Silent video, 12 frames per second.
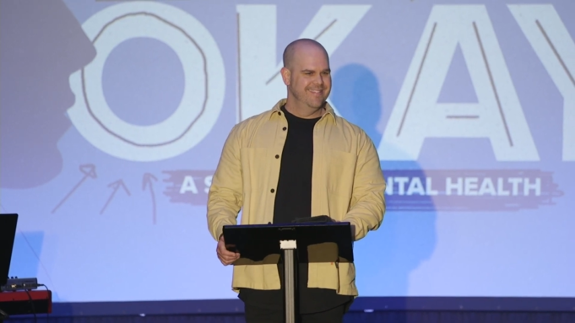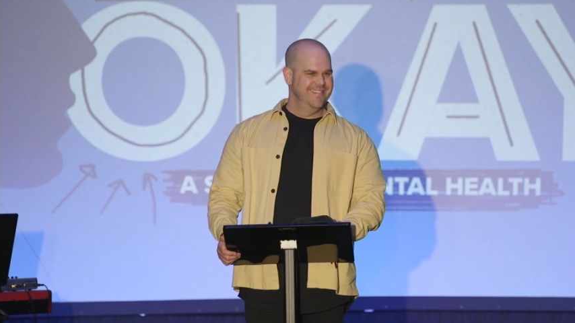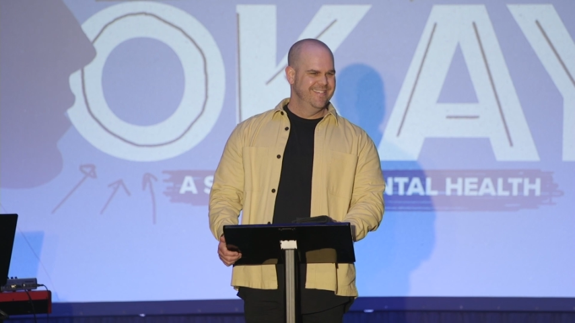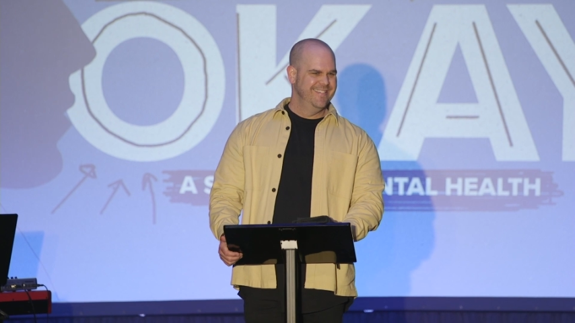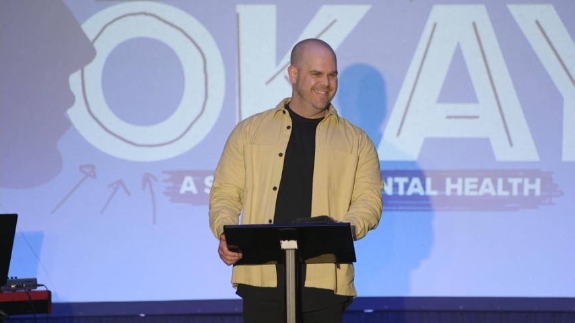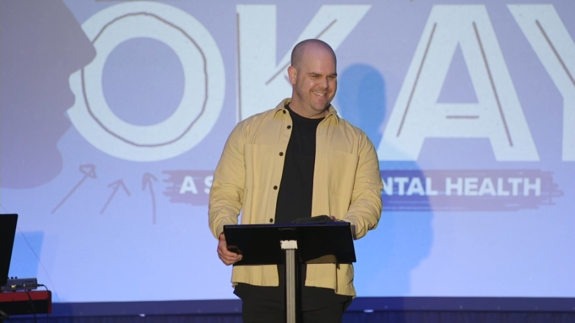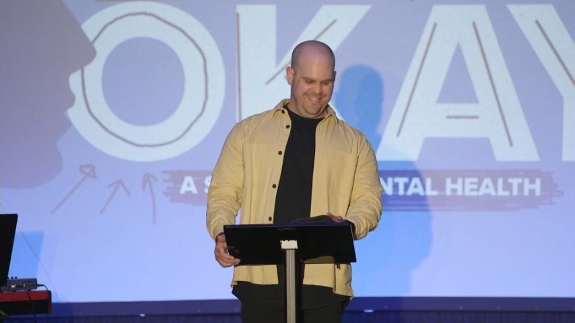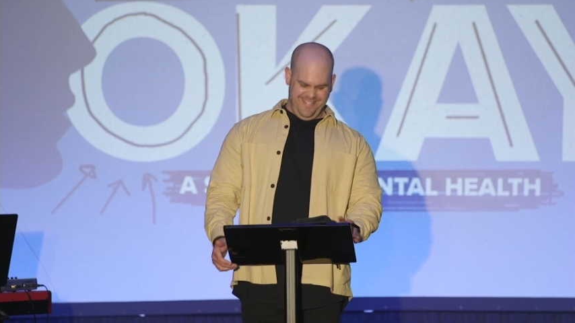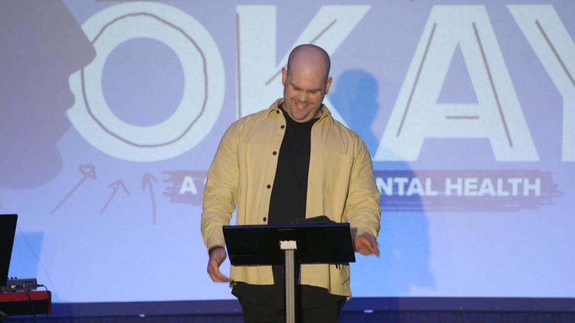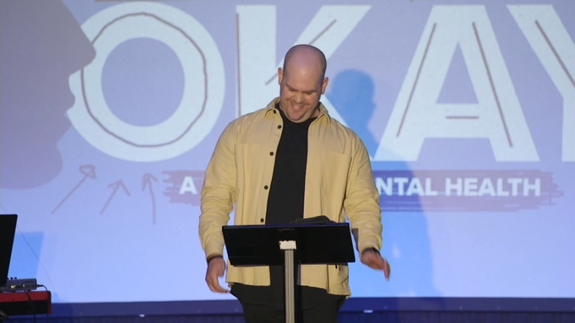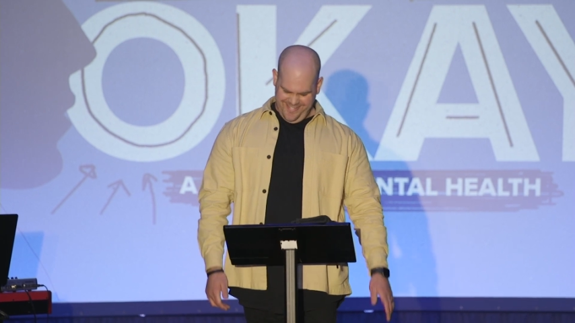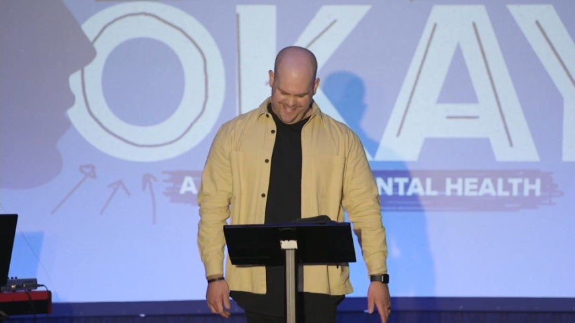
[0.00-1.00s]

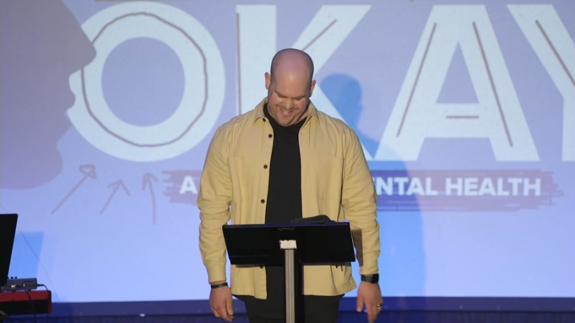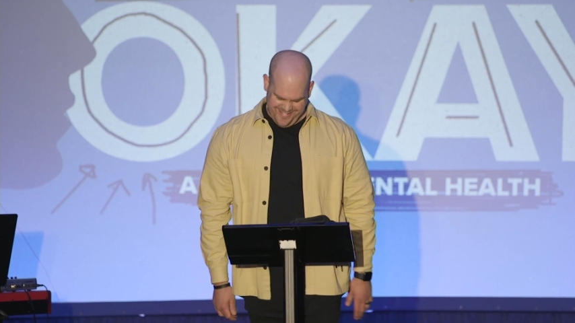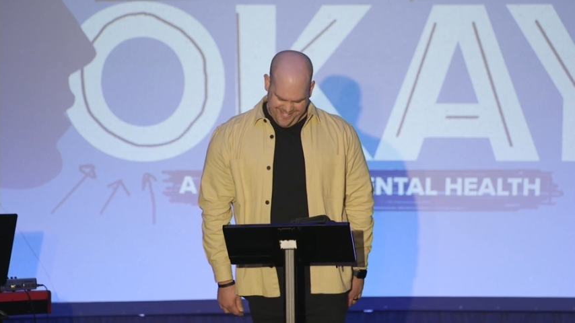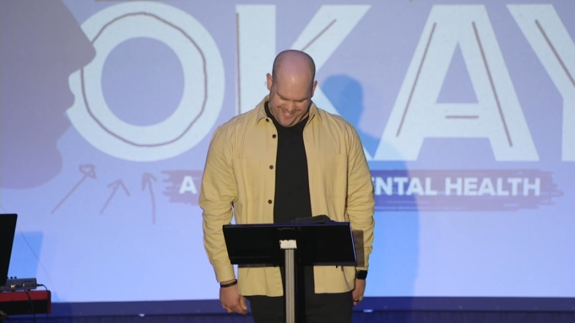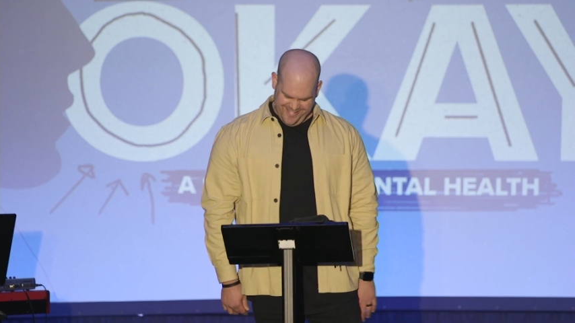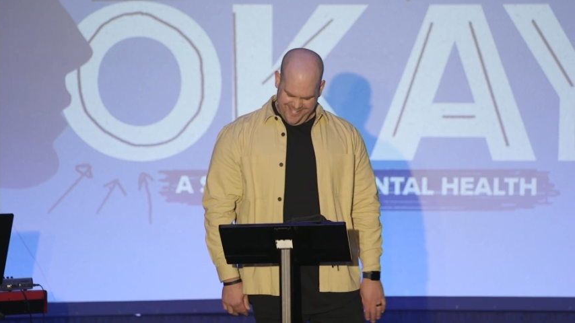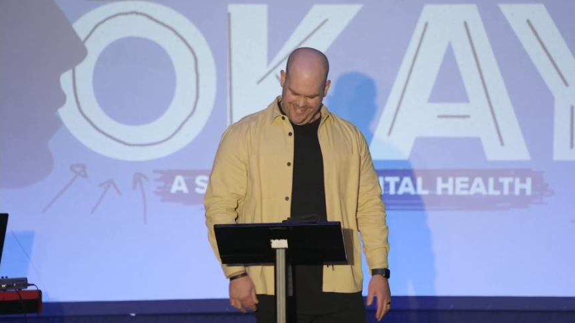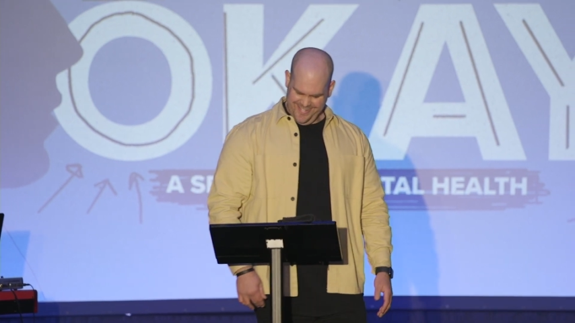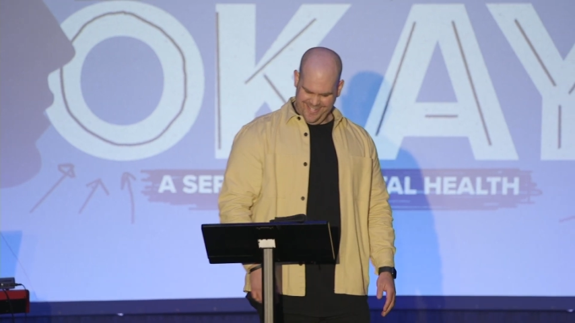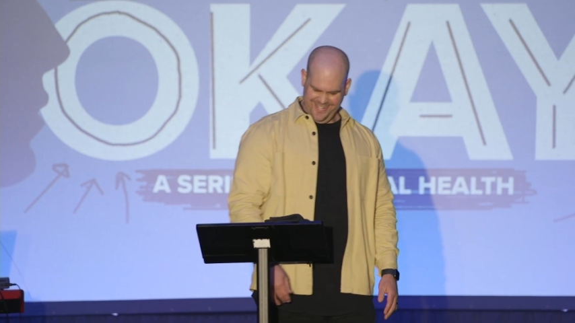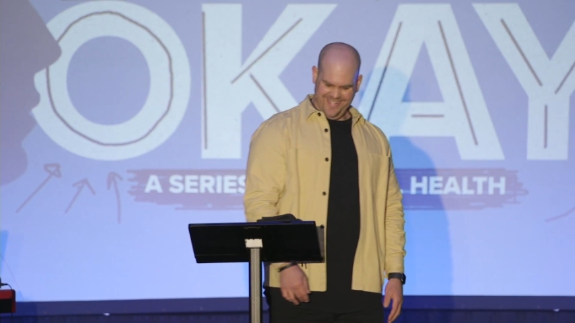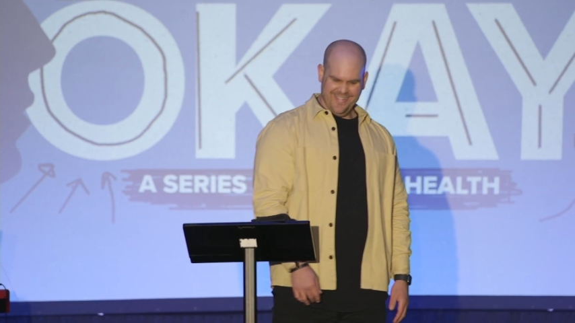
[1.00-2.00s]

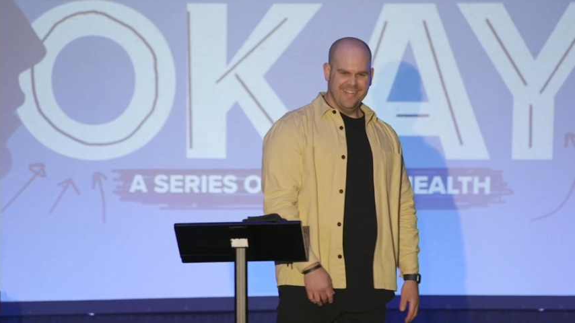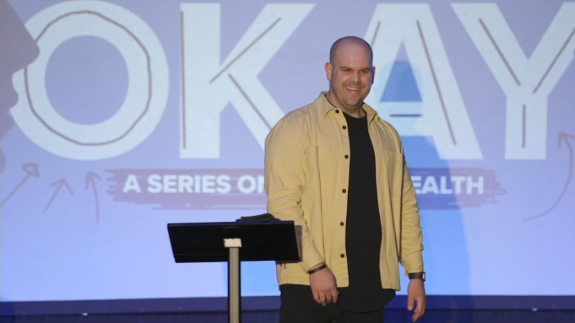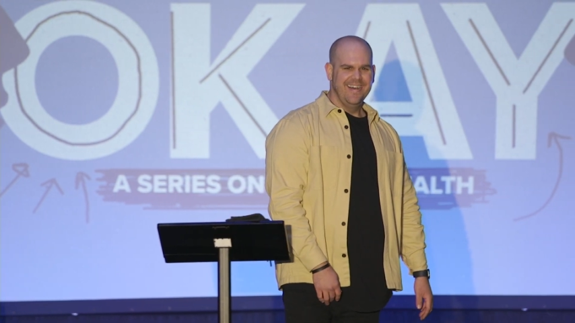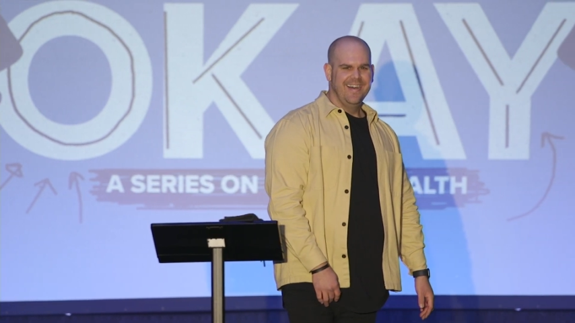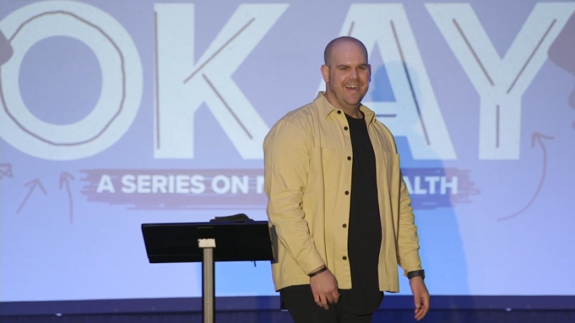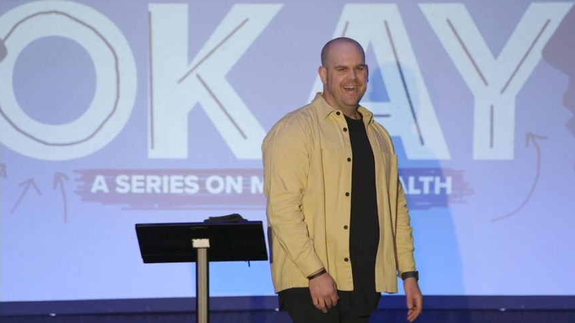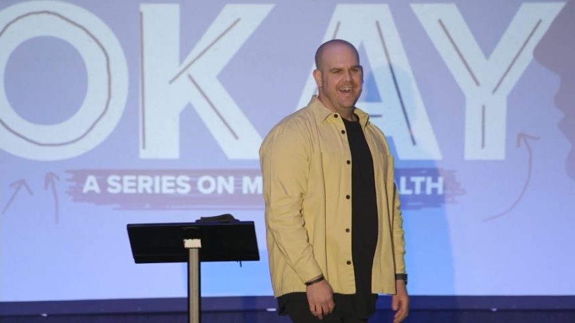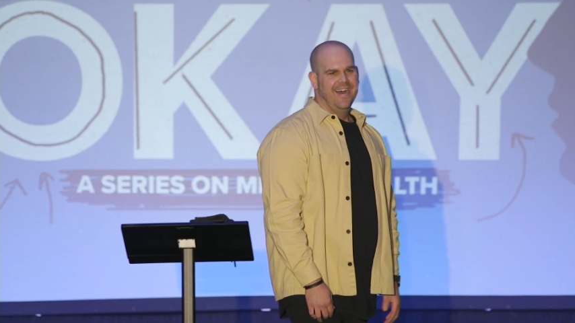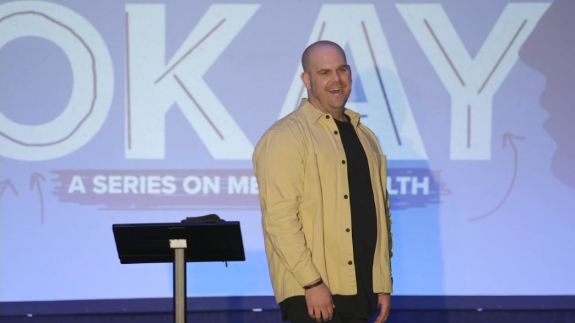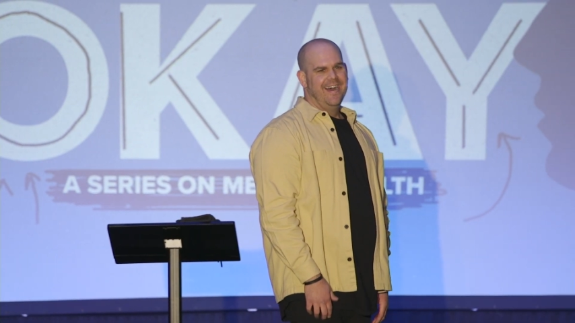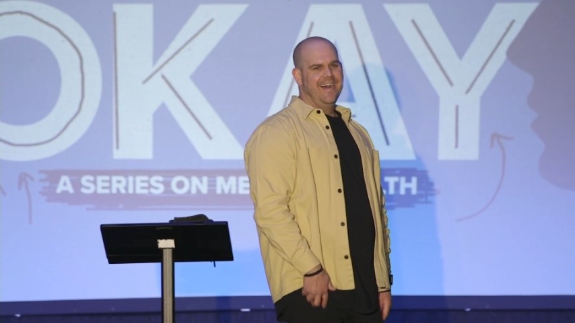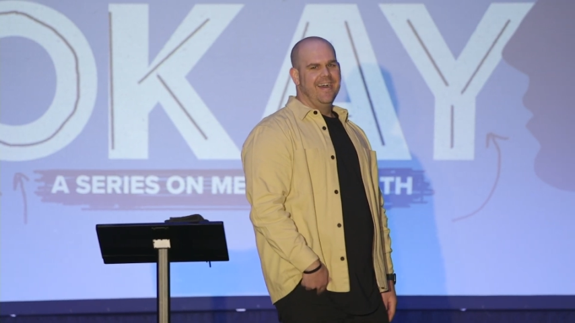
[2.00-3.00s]

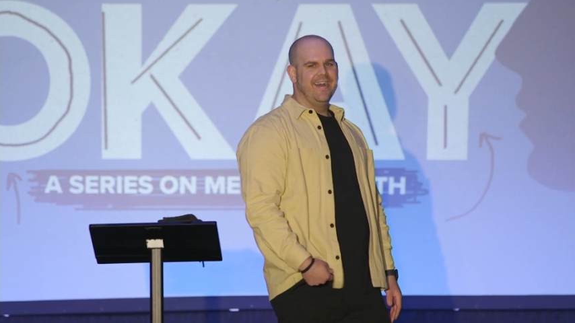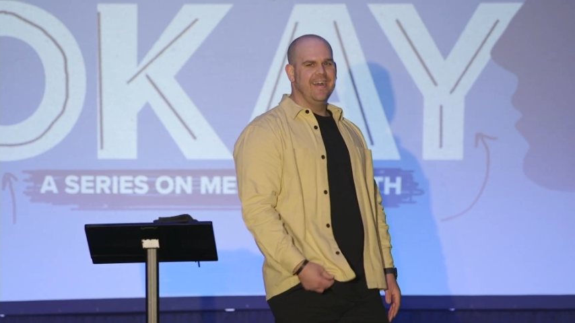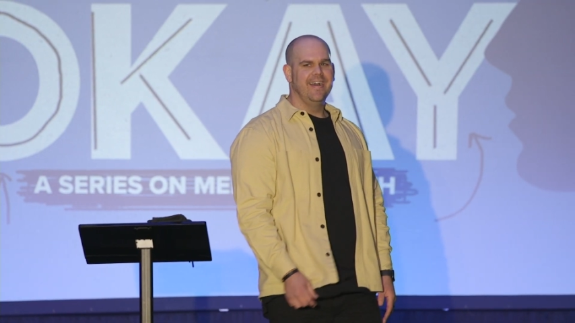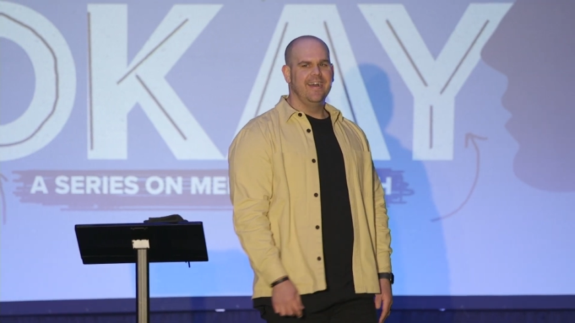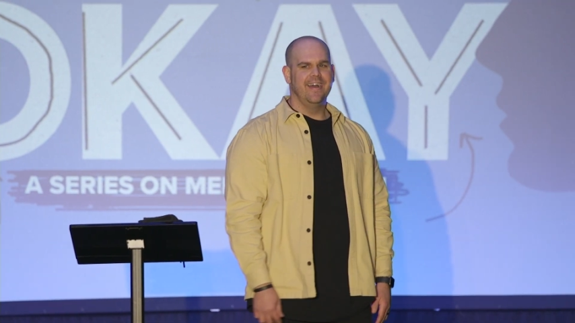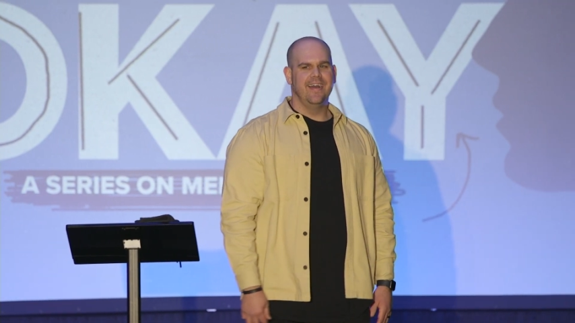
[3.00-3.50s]
(no one is talking)